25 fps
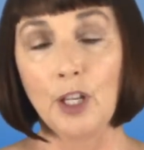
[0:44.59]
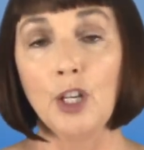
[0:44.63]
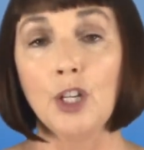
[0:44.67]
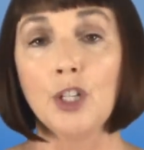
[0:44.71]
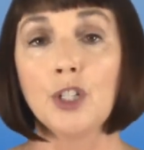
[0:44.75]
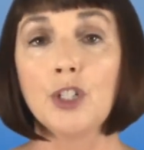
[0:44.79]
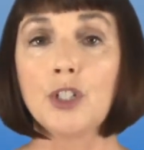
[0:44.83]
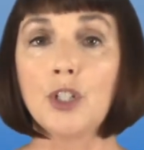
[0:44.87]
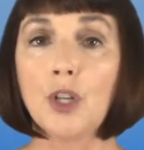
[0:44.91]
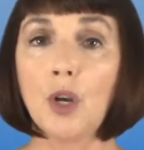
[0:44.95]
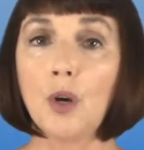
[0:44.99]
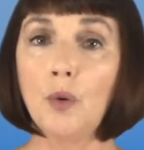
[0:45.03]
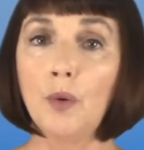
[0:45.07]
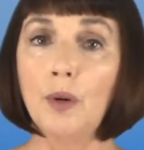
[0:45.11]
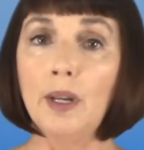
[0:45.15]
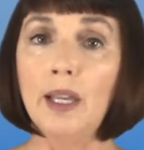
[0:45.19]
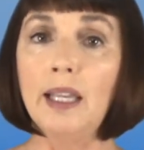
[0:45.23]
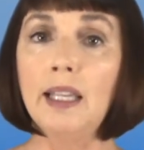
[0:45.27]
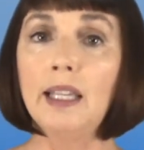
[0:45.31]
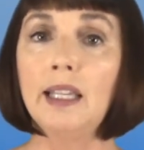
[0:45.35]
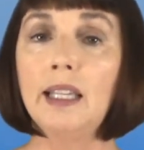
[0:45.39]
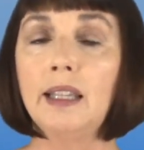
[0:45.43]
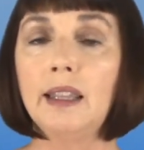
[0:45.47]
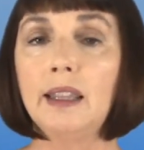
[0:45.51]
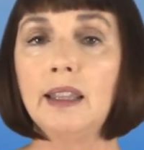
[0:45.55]
So
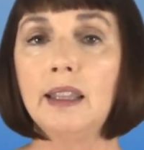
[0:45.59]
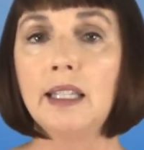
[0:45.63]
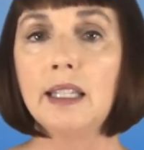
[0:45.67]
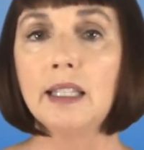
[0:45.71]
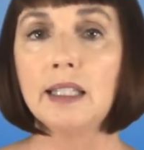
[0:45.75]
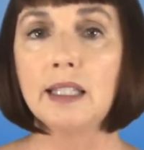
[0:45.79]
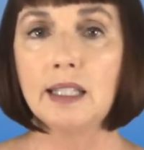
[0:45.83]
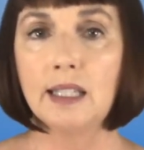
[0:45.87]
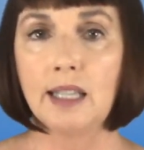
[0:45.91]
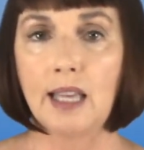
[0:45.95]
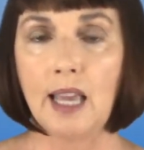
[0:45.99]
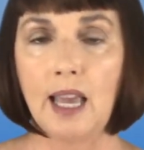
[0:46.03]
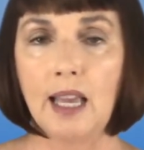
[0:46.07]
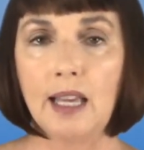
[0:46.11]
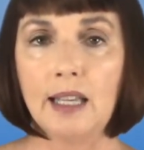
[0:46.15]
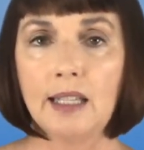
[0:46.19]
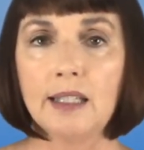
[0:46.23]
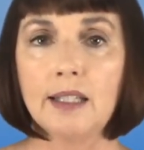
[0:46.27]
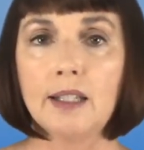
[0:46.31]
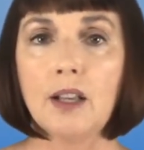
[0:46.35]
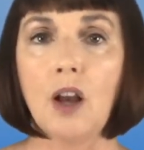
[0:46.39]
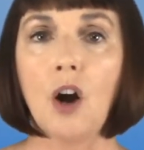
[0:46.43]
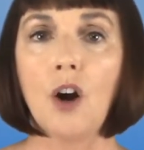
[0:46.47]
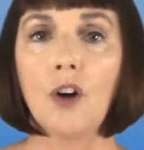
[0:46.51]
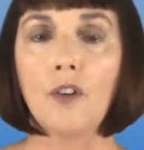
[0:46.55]
in this
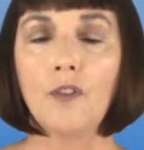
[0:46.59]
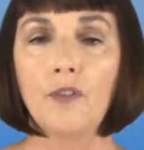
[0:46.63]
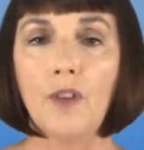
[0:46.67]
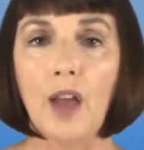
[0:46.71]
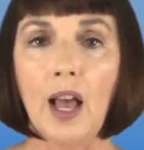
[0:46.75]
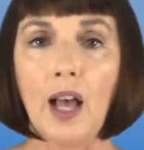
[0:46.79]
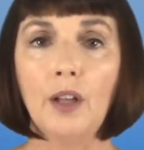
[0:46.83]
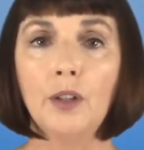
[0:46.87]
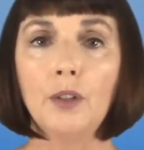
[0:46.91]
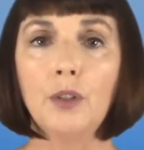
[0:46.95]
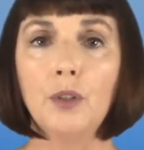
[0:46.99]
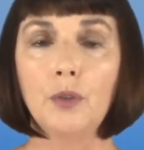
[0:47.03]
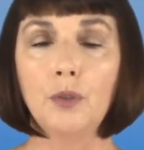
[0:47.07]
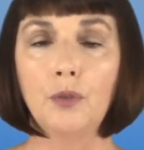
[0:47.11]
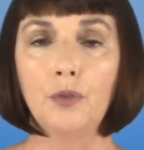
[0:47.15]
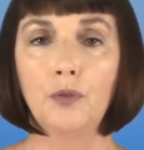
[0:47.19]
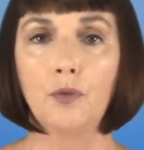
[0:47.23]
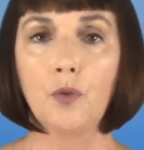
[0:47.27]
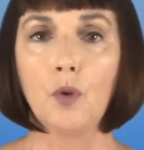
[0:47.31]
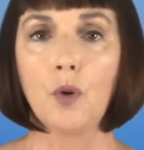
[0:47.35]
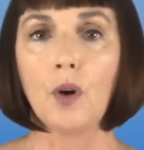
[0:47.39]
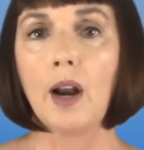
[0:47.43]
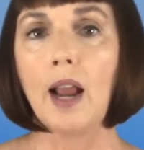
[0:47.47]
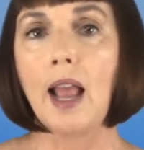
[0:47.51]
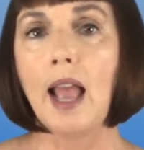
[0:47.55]
case, our value
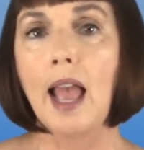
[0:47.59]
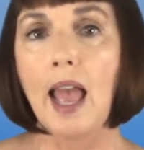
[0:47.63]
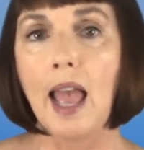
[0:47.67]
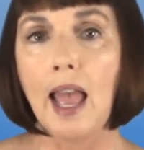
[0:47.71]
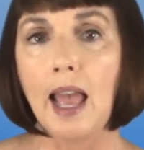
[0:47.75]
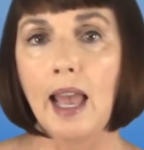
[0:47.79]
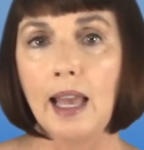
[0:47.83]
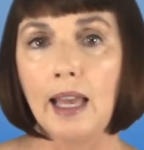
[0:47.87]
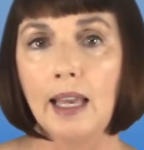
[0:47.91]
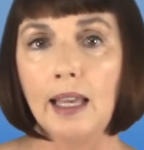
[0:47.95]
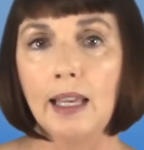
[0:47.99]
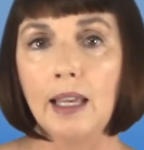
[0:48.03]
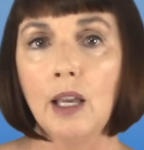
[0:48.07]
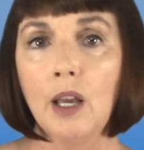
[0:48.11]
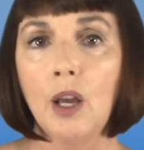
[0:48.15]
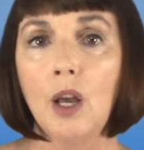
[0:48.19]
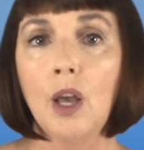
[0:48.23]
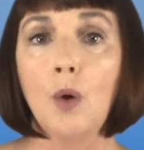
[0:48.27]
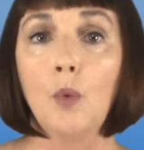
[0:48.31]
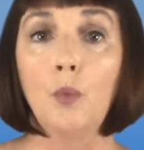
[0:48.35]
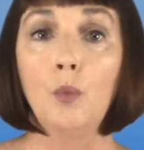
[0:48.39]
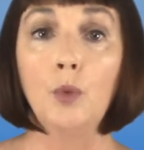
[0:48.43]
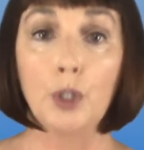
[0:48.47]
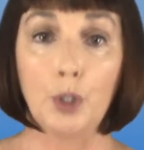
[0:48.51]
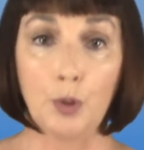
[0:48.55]
for a,
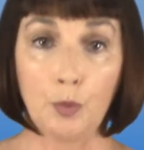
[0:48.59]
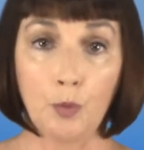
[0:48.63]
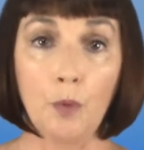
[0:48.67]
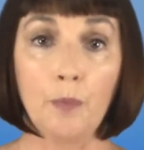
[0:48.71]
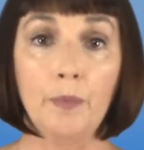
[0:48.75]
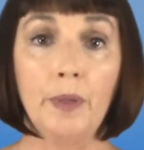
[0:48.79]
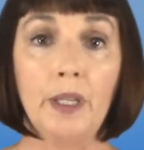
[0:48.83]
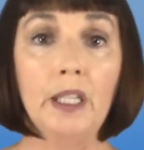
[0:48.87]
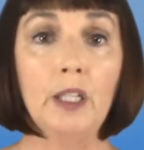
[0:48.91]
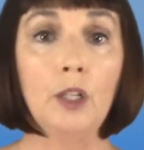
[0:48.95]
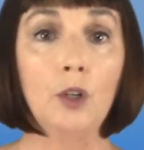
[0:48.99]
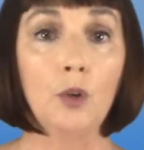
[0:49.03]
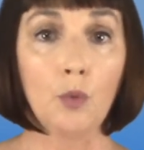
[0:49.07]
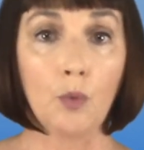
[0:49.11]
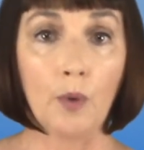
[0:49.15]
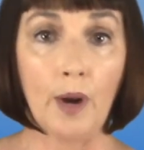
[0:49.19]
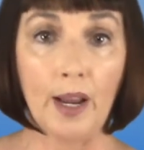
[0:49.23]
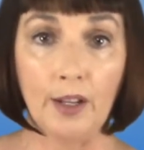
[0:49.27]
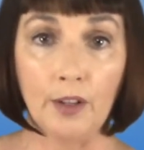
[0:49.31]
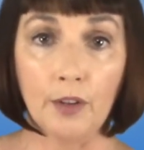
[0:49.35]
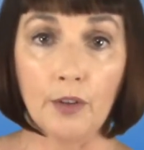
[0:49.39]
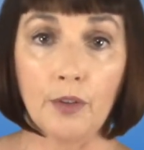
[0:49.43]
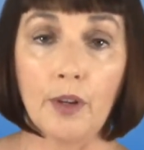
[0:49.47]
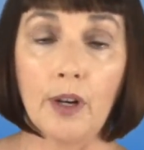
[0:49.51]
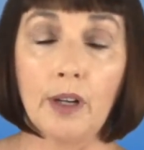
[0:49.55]
which will be
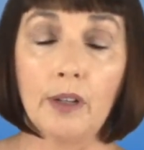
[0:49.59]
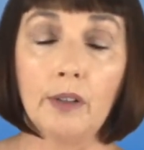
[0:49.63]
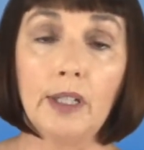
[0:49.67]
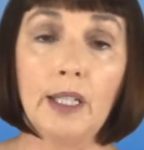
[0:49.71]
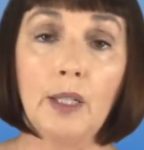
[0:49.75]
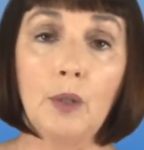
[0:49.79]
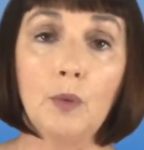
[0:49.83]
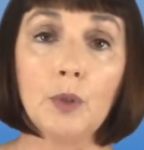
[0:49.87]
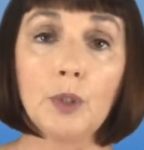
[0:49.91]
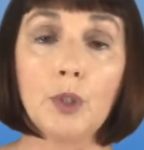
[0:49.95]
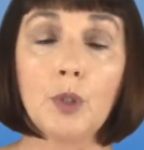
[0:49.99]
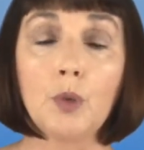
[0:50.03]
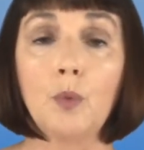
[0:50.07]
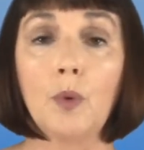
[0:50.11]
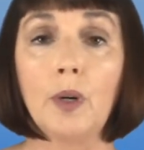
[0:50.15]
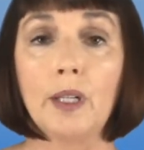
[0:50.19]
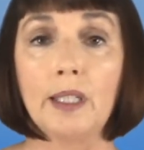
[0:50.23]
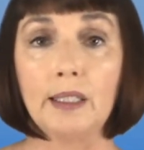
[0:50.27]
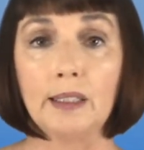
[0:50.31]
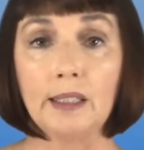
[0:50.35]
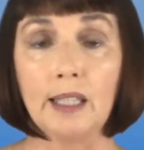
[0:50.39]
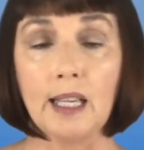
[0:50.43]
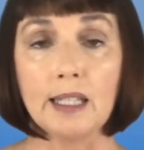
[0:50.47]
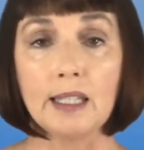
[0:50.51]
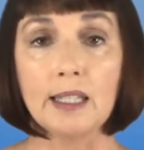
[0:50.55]
greater than or equal to 1
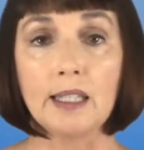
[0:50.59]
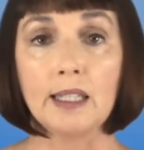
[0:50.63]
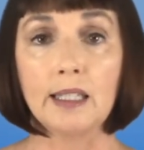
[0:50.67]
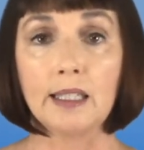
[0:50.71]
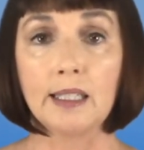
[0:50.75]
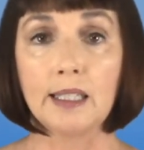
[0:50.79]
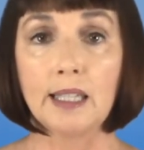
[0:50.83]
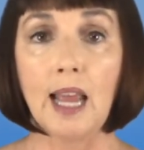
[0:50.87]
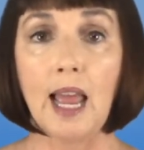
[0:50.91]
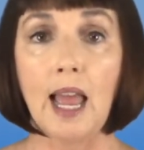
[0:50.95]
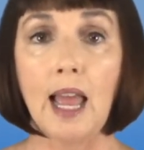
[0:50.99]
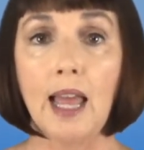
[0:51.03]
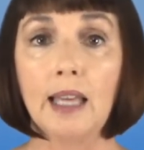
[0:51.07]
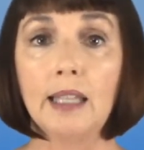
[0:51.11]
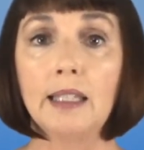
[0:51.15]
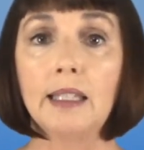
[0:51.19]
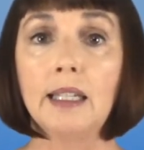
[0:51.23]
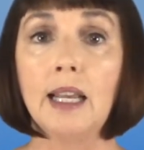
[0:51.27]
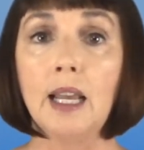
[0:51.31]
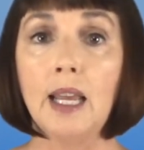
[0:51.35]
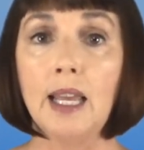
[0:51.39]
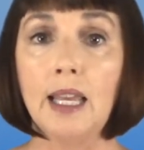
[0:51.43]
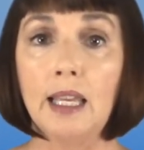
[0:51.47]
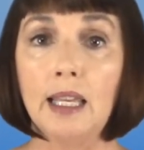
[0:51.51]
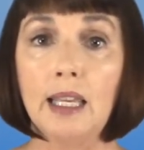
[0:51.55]
and less than 10,
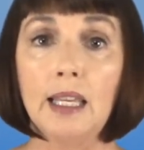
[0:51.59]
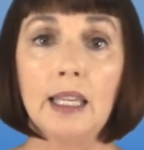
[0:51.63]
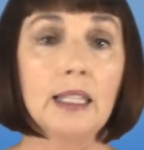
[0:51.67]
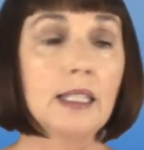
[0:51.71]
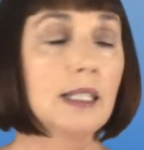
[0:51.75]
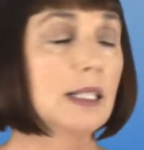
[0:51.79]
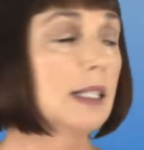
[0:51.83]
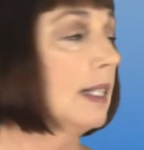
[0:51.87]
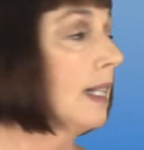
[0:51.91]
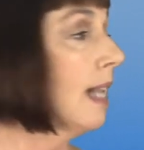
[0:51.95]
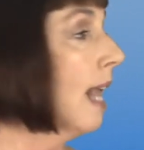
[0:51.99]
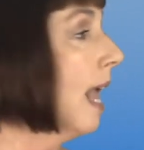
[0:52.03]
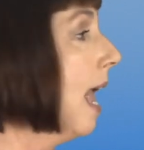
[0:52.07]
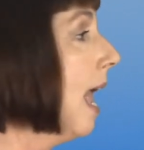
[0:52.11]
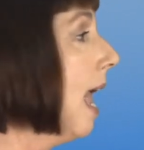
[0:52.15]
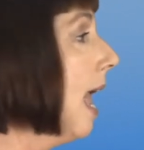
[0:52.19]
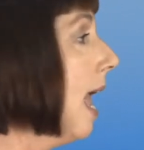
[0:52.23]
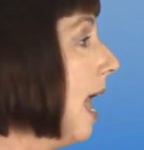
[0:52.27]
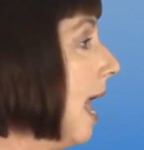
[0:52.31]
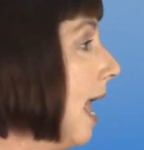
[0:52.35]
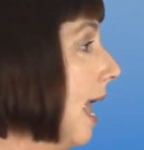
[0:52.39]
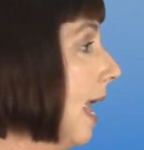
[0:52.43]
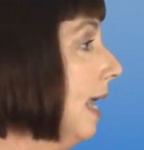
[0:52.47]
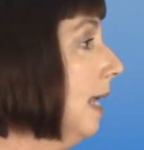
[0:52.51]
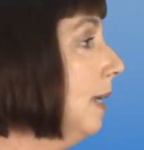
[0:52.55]
is
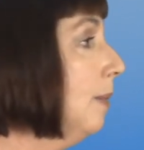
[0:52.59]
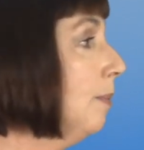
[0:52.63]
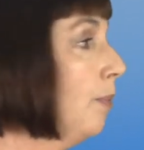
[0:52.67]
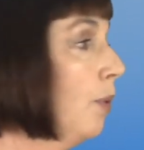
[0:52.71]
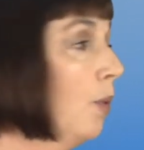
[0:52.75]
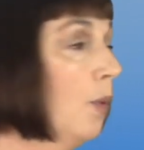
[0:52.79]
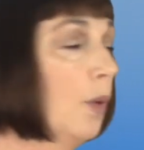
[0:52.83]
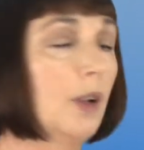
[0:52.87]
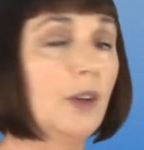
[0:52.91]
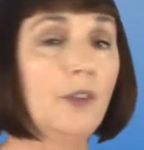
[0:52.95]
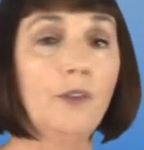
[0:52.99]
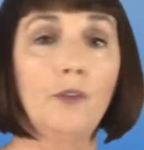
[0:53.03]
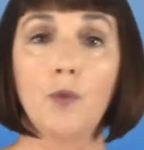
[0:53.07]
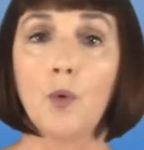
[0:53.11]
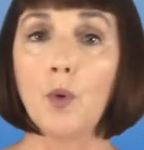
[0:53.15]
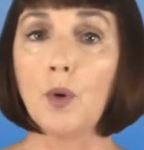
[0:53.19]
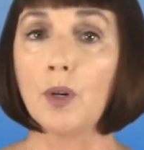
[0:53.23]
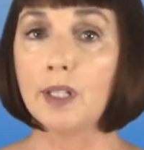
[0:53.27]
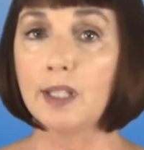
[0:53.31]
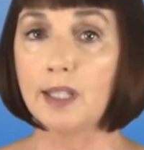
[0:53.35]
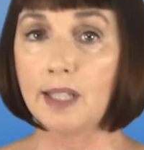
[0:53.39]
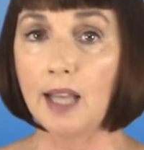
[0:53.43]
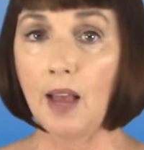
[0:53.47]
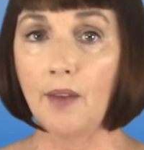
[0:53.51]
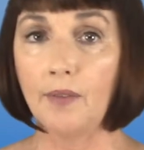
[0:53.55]

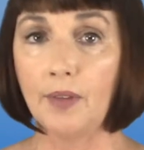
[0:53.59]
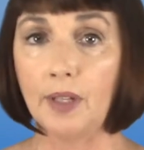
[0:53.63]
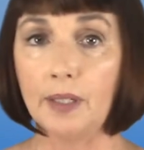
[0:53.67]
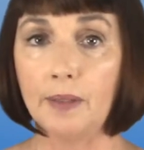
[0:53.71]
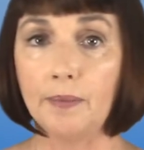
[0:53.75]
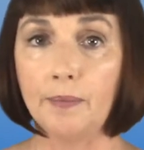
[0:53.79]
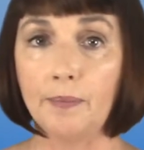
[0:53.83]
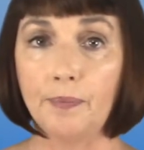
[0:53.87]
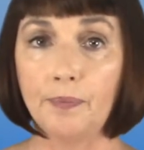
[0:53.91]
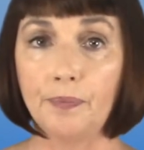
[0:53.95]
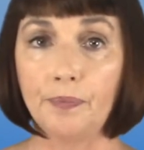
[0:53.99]
8.47.